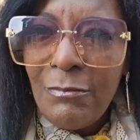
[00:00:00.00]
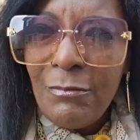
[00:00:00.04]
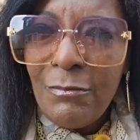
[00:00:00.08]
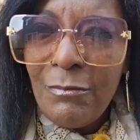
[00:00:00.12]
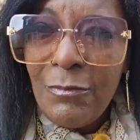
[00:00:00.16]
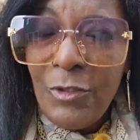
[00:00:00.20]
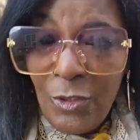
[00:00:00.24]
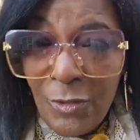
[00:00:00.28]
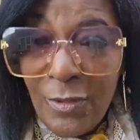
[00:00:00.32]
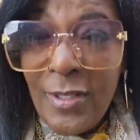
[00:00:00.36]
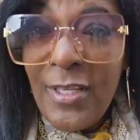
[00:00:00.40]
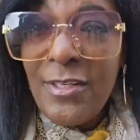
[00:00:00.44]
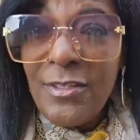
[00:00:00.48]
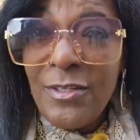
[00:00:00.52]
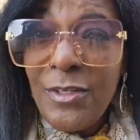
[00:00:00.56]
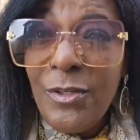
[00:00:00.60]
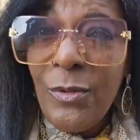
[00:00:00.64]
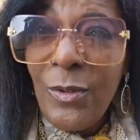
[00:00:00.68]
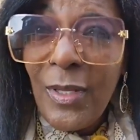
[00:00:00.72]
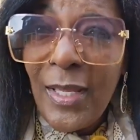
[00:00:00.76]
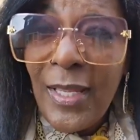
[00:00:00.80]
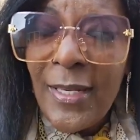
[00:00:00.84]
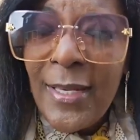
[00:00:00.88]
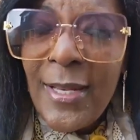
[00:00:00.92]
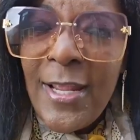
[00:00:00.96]
You can
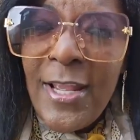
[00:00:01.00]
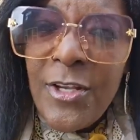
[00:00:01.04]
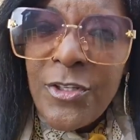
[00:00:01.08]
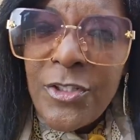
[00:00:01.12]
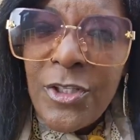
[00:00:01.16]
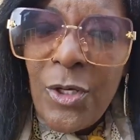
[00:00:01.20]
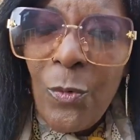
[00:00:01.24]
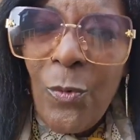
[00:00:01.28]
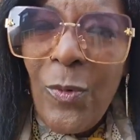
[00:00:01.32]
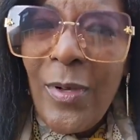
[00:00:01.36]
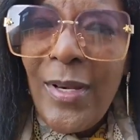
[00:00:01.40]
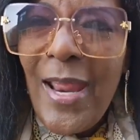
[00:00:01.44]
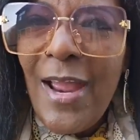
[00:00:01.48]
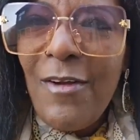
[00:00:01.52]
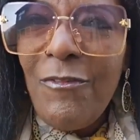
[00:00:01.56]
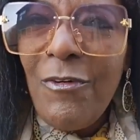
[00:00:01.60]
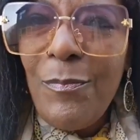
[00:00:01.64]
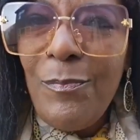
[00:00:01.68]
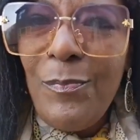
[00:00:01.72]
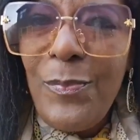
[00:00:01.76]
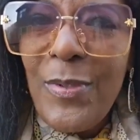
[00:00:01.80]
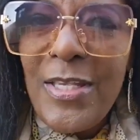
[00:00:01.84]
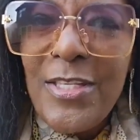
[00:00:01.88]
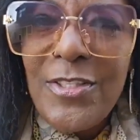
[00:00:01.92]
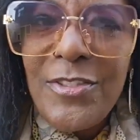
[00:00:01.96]
do it. So whatever
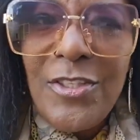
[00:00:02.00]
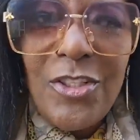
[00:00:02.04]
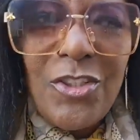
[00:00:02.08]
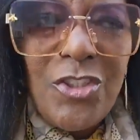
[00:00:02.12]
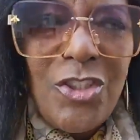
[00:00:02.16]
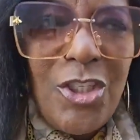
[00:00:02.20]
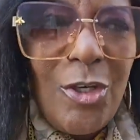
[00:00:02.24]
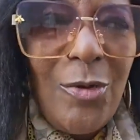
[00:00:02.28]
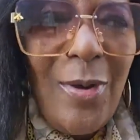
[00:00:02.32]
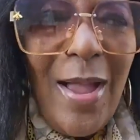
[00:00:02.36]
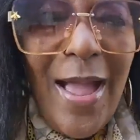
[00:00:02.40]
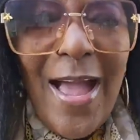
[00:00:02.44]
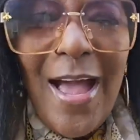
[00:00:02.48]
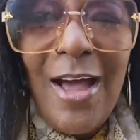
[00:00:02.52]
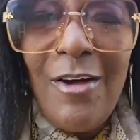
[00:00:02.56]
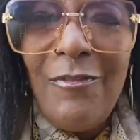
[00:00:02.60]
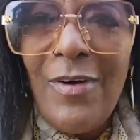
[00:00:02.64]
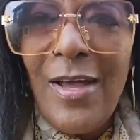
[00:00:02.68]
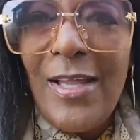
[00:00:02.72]
business you have,